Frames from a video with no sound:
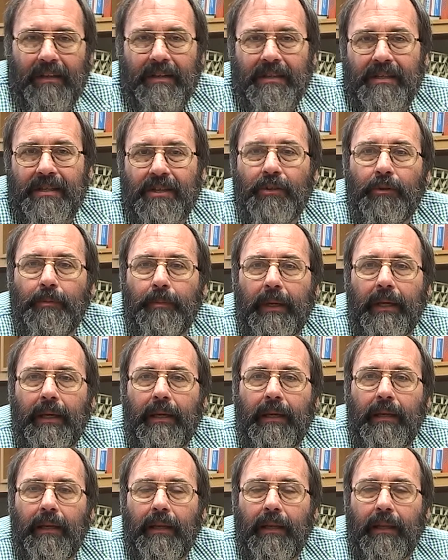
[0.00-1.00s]

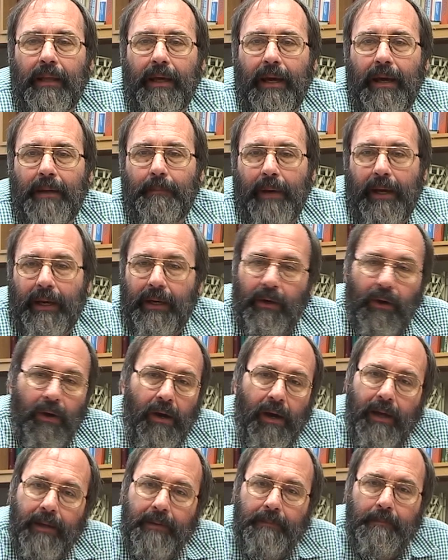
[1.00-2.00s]
assuming that my
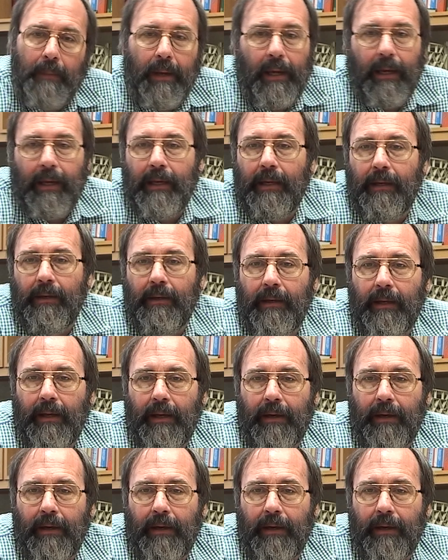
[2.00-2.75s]
God made